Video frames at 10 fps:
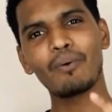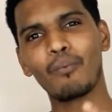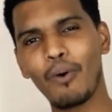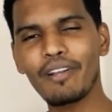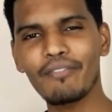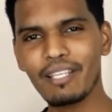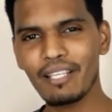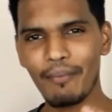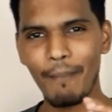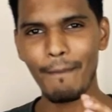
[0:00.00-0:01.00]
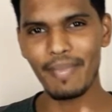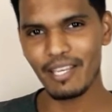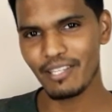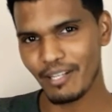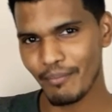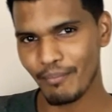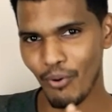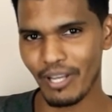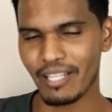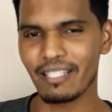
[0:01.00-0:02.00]
One of the major
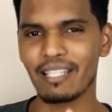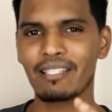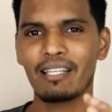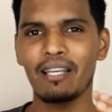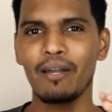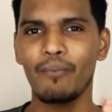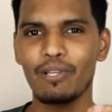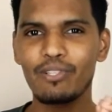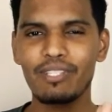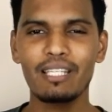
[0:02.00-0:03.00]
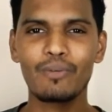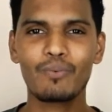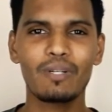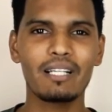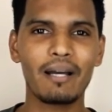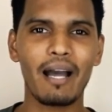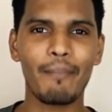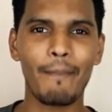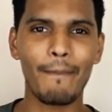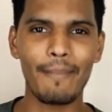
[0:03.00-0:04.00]
points is when you see the word
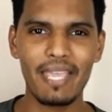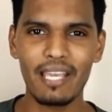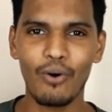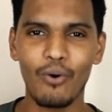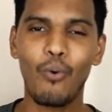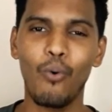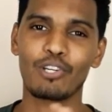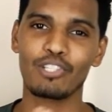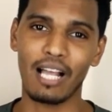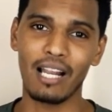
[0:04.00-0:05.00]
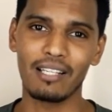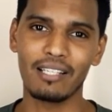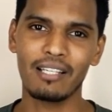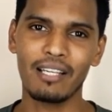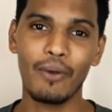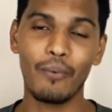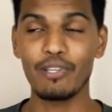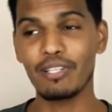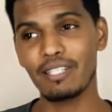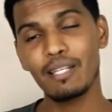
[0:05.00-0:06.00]
may or shall.
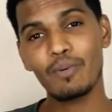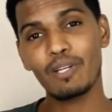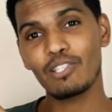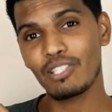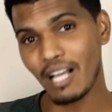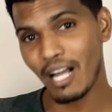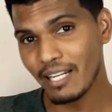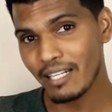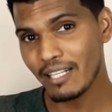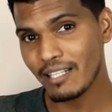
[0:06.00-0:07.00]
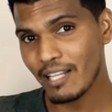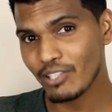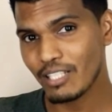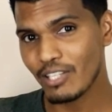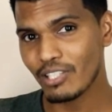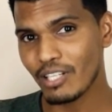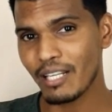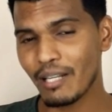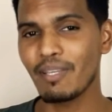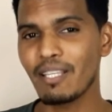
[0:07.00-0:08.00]
When you see the word shall in the
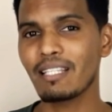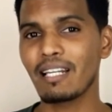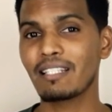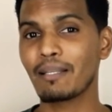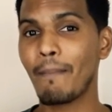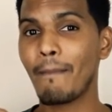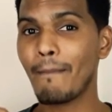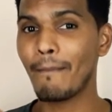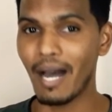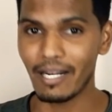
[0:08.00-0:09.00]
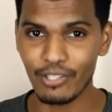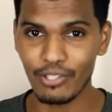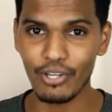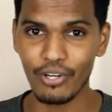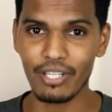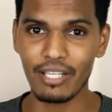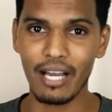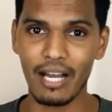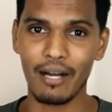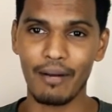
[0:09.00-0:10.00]
legislation, it means that it's a mandatory
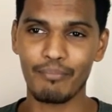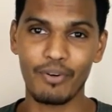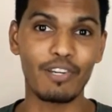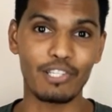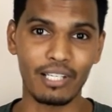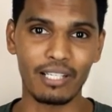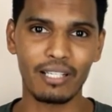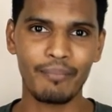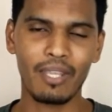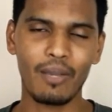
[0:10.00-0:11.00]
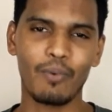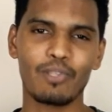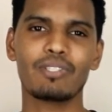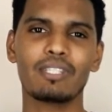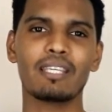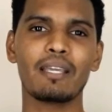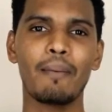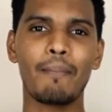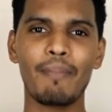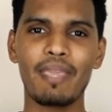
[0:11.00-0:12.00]
provision. When you see
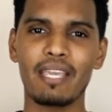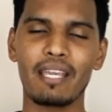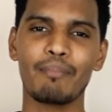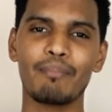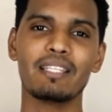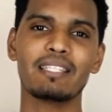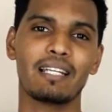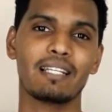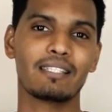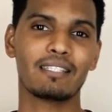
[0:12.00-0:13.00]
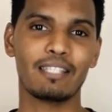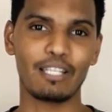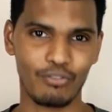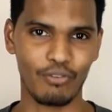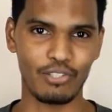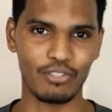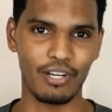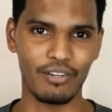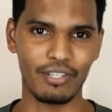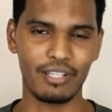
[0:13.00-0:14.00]
may, it means that it's
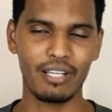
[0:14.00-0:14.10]
discretionary.